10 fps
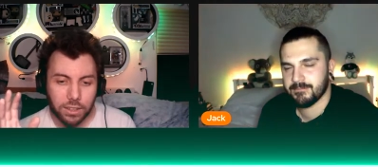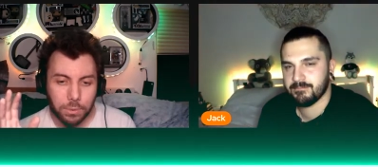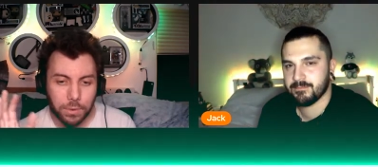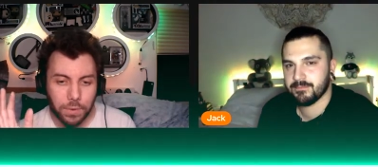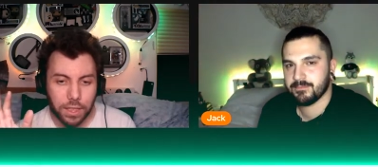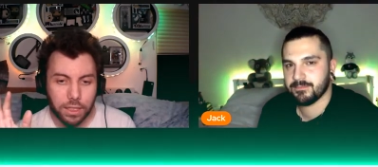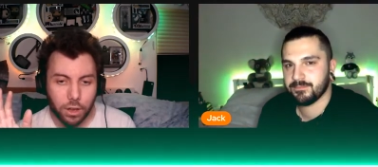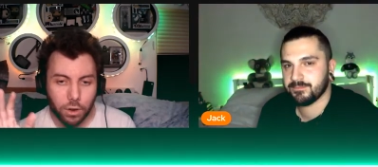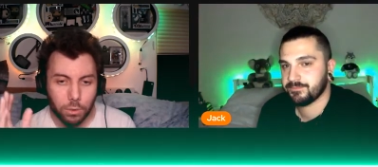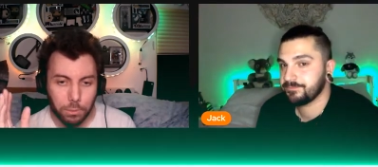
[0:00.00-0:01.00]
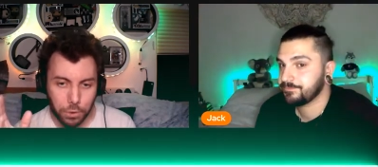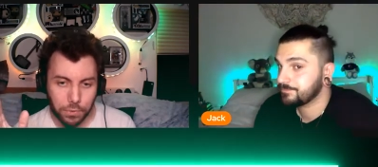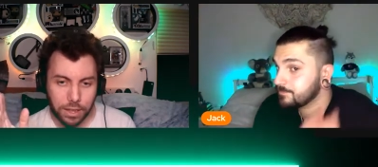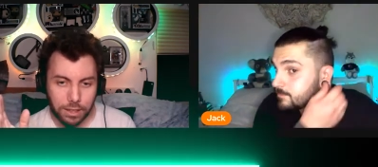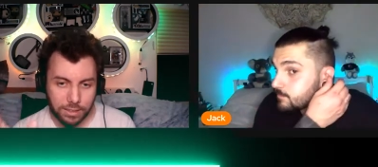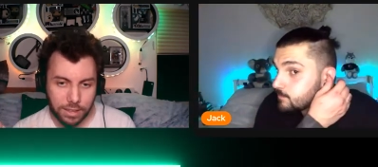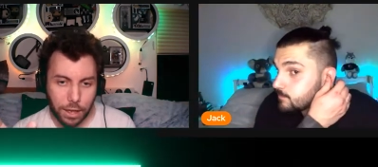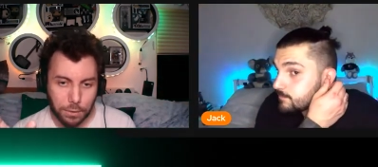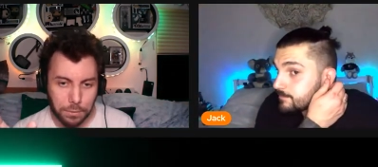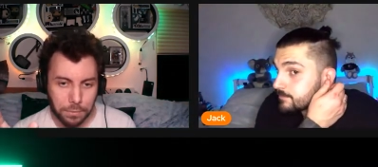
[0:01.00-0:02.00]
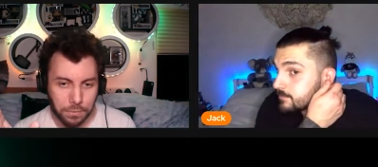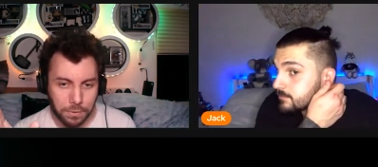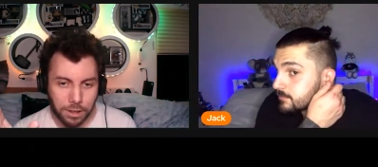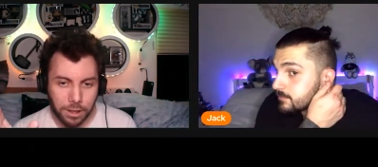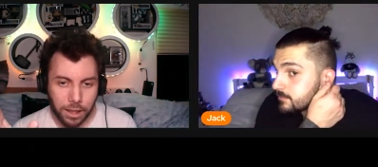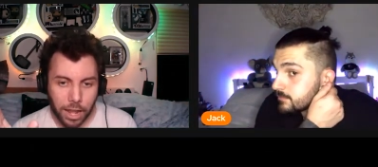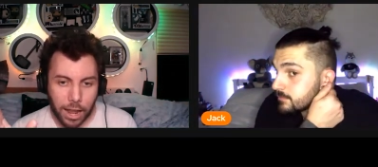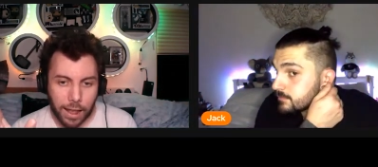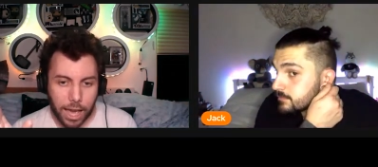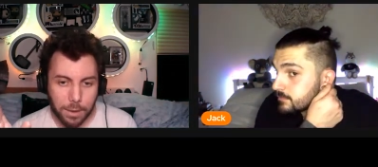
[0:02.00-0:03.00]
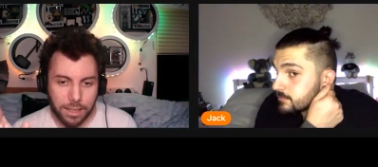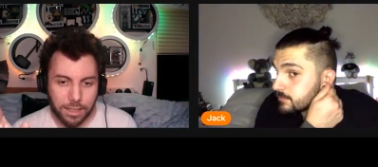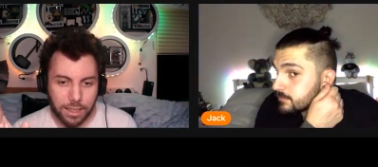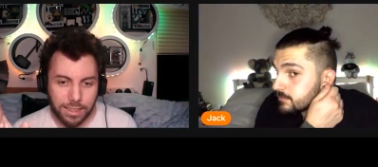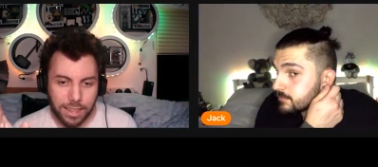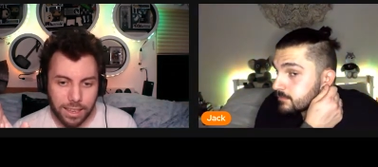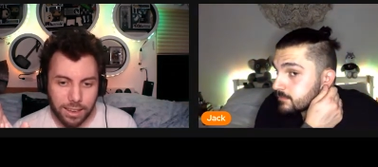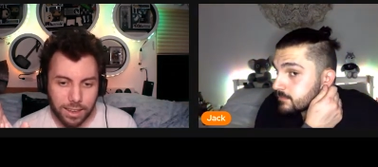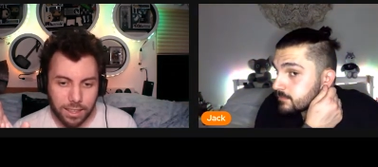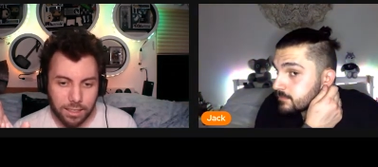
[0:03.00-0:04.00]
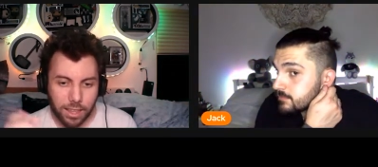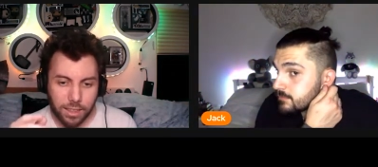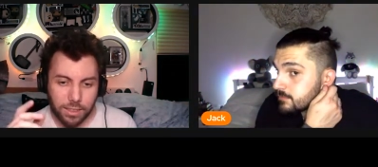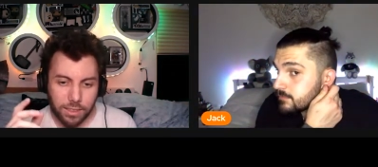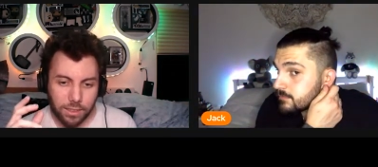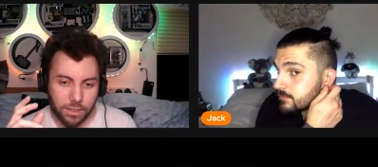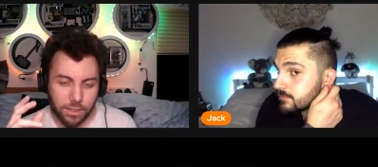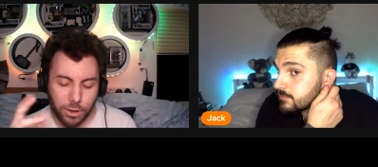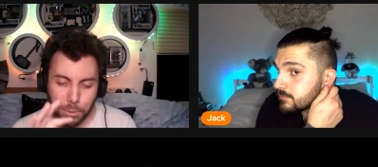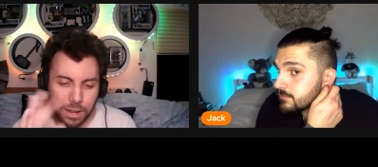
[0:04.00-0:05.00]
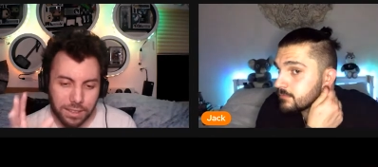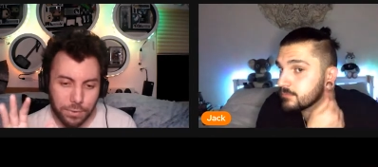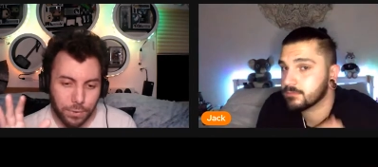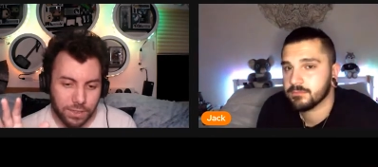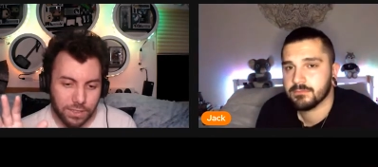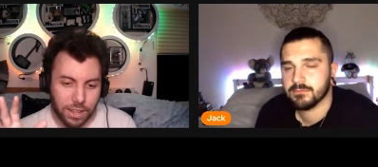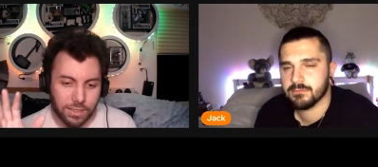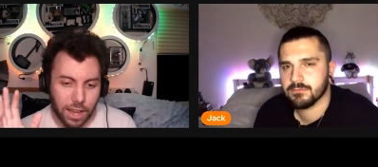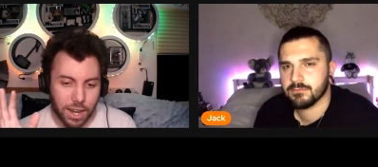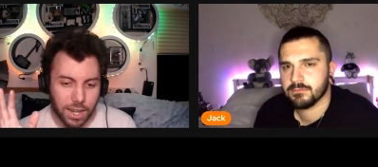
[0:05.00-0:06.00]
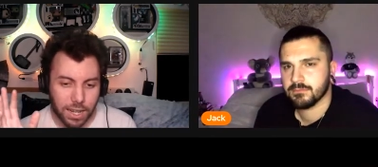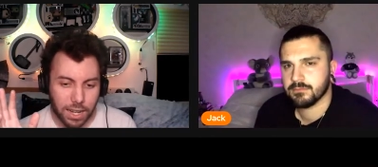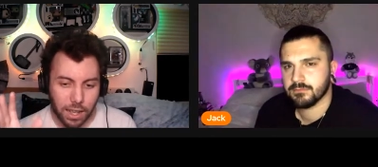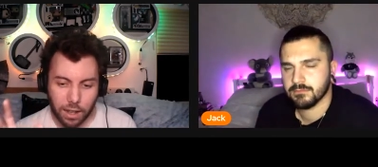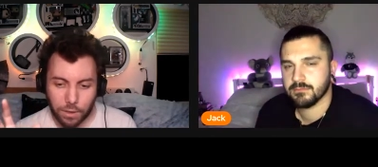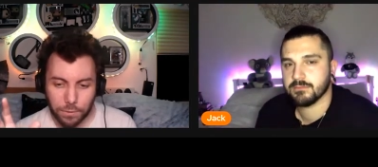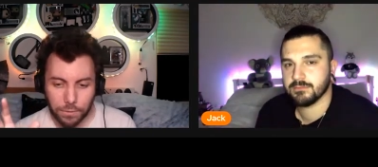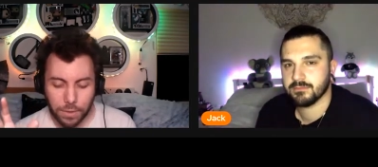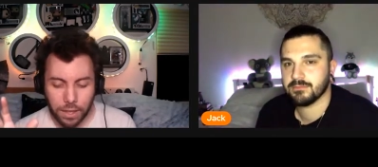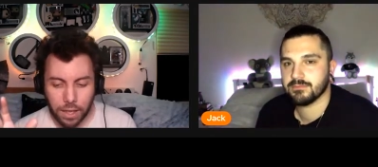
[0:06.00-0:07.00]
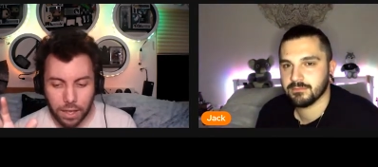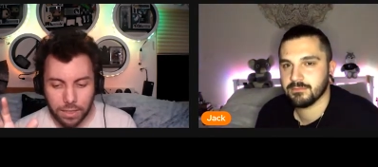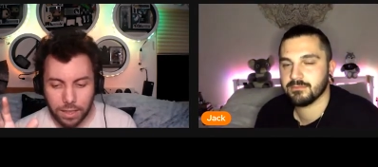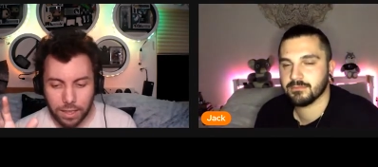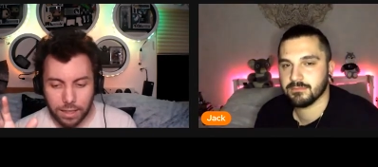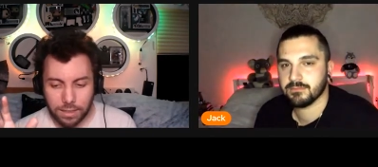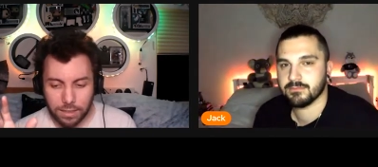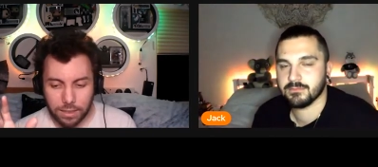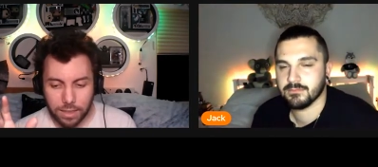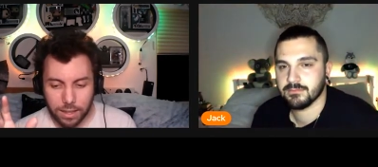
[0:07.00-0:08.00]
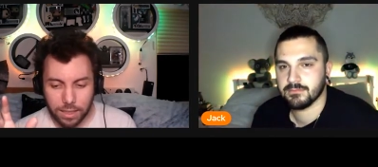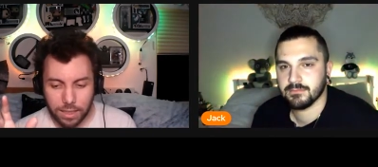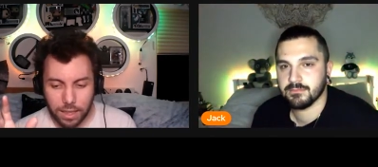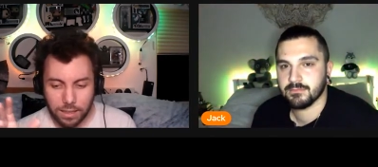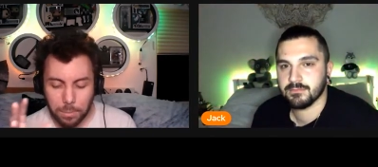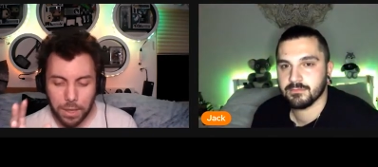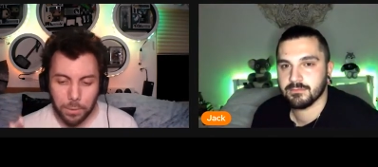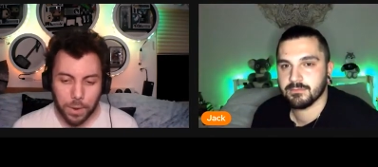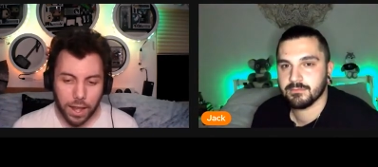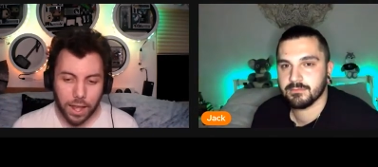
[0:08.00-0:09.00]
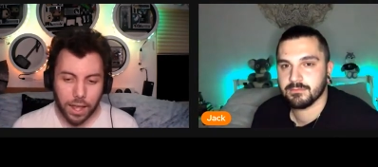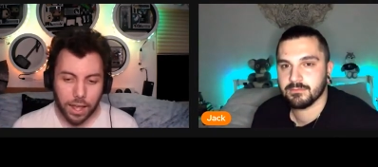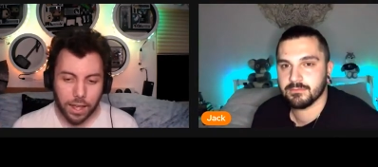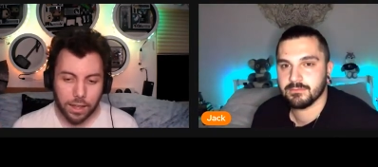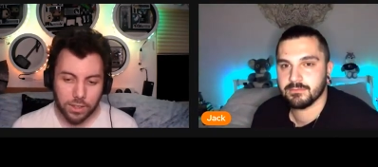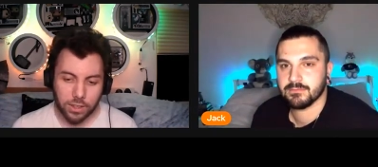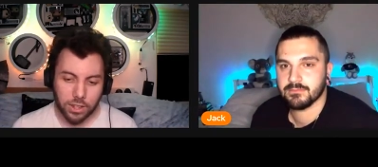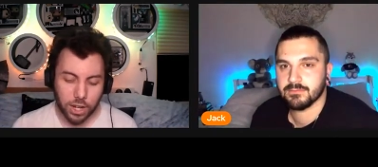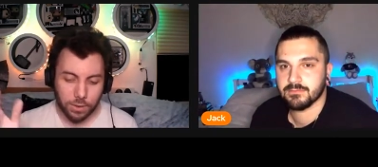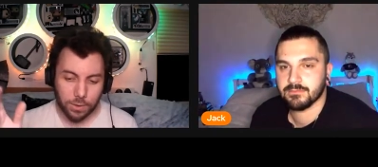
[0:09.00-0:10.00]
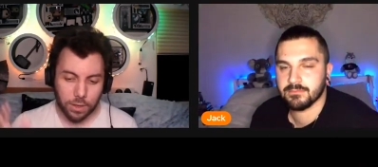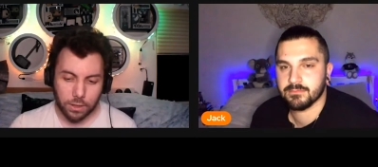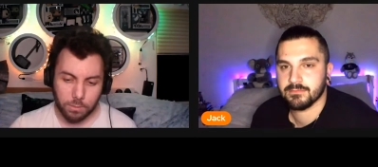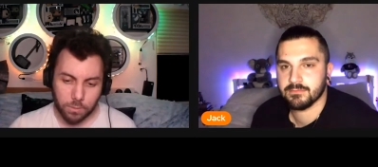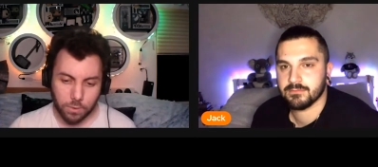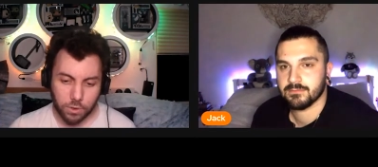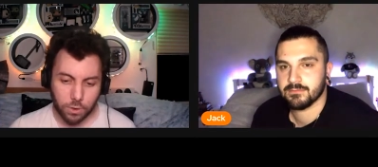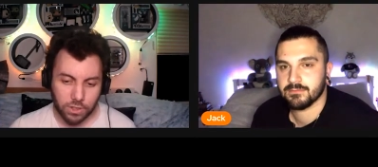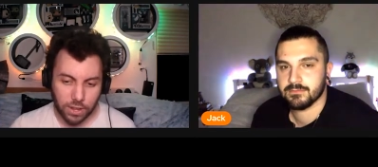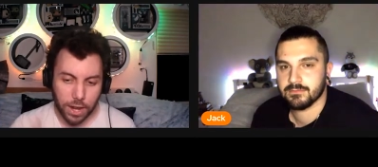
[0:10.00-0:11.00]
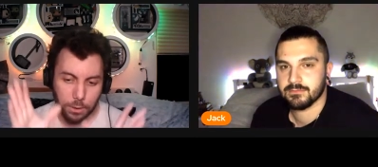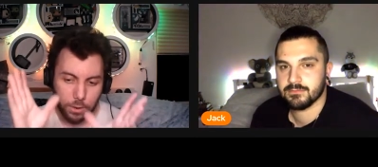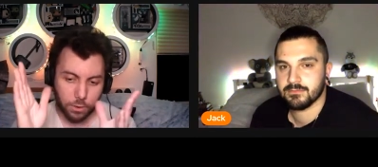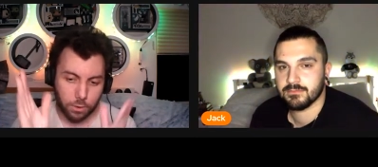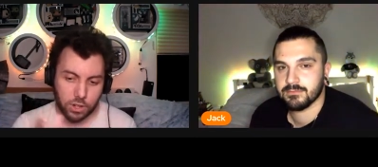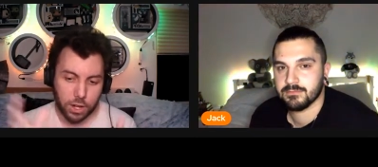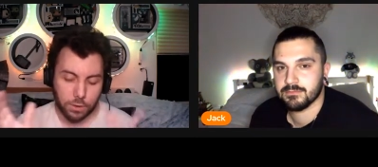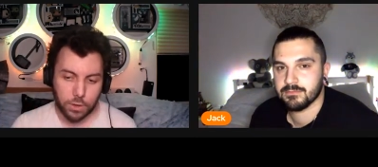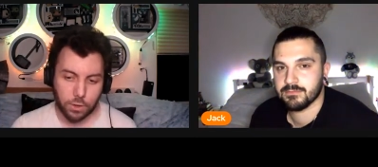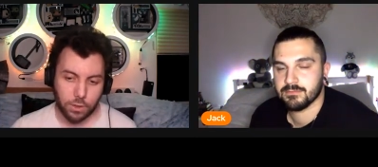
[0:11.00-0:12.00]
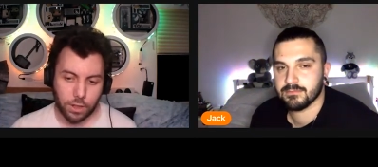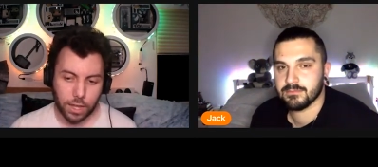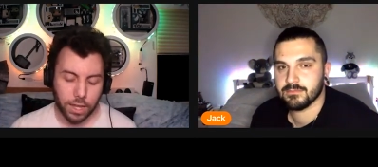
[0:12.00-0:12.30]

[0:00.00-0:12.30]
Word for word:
Speaker 1: within the whole movie itself. I mean, the thing I there's so many different scenes I love. There's like there's a bit where Jennifer, uh, sorry, Sarah or Jennifer Connelly